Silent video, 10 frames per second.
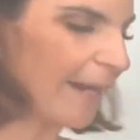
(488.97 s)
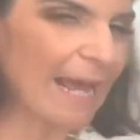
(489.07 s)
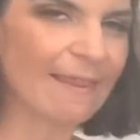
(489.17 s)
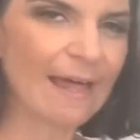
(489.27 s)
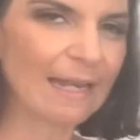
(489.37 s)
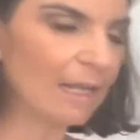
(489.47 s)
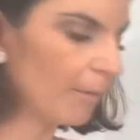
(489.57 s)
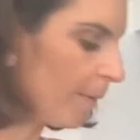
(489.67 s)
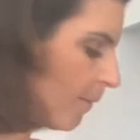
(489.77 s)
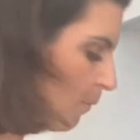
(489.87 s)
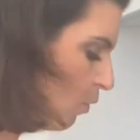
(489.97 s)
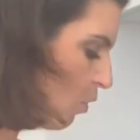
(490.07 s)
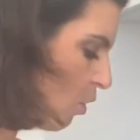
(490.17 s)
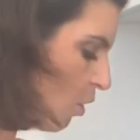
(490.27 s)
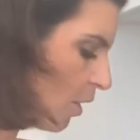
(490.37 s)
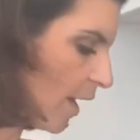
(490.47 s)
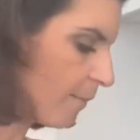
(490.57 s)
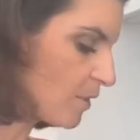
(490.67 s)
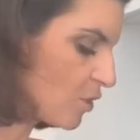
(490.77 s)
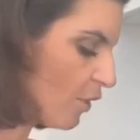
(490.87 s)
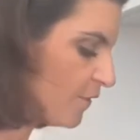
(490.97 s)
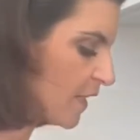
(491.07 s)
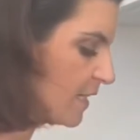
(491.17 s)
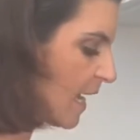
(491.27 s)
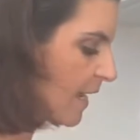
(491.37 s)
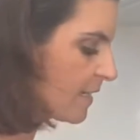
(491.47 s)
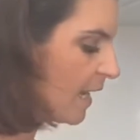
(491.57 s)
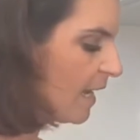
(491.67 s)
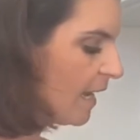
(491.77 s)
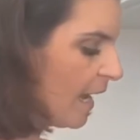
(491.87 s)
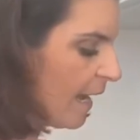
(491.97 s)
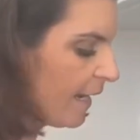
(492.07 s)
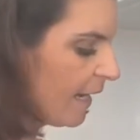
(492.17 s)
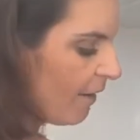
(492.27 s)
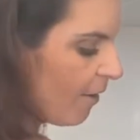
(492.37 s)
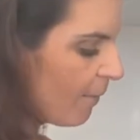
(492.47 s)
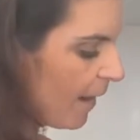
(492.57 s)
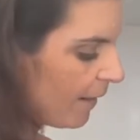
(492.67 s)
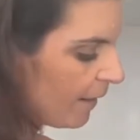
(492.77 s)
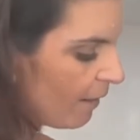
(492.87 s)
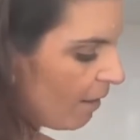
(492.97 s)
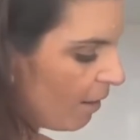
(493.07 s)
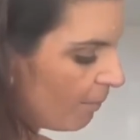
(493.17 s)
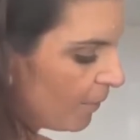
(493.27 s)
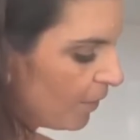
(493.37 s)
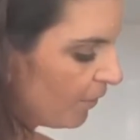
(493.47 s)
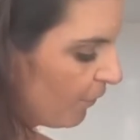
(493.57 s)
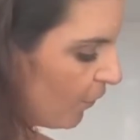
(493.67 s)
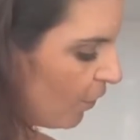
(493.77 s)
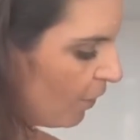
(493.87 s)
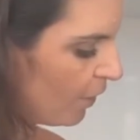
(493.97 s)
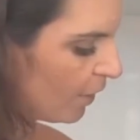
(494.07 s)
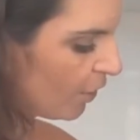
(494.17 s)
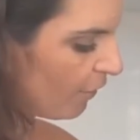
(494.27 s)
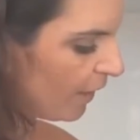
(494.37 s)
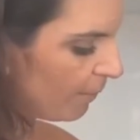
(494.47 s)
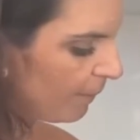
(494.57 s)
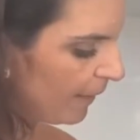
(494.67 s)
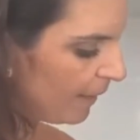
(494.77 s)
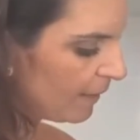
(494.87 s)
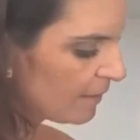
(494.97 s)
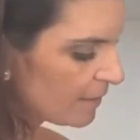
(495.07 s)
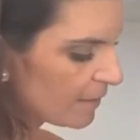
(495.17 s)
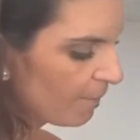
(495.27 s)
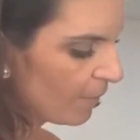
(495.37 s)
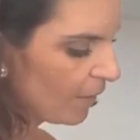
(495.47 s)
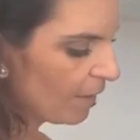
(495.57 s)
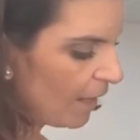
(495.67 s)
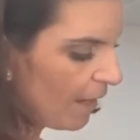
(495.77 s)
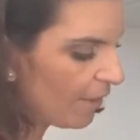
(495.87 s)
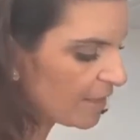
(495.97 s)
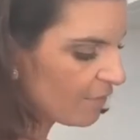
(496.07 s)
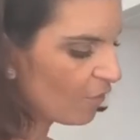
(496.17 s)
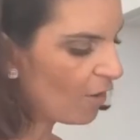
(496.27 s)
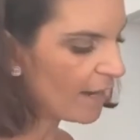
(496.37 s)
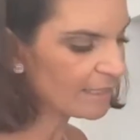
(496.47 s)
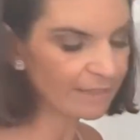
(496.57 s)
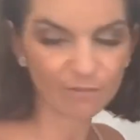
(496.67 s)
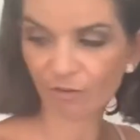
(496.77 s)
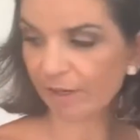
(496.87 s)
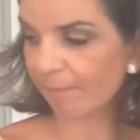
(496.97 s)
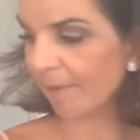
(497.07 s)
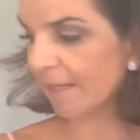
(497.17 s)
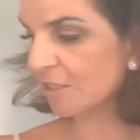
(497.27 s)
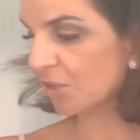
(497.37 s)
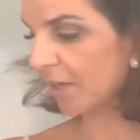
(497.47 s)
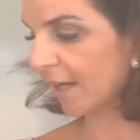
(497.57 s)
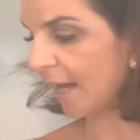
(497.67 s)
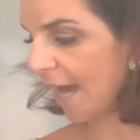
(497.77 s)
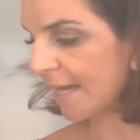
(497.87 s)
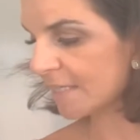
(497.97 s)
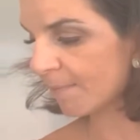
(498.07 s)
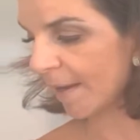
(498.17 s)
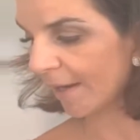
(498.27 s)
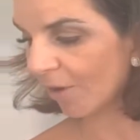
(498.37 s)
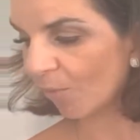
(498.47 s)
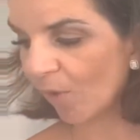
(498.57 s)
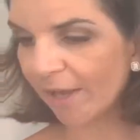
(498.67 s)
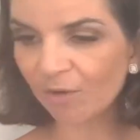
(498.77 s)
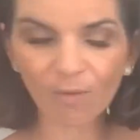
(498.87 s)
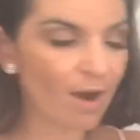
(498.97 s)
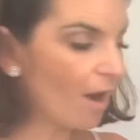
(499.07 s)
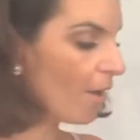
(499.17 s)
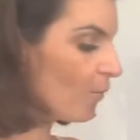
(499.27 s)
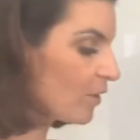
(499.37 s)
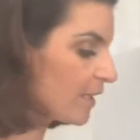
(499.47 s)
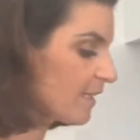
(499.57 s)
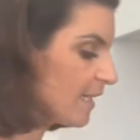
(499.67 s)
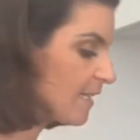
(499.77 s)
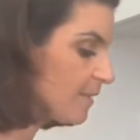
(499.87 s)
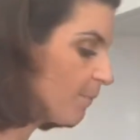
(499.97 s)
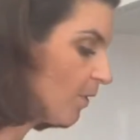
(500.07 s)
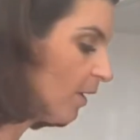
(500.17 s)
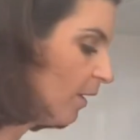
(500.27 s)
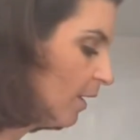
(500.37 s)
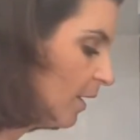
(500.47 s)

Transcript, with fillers: get that little bit more um, soft and tender. And here I'm adding our beautiful green beans. Now there's a variety of green beans you can get depending on what you want, what's accessible.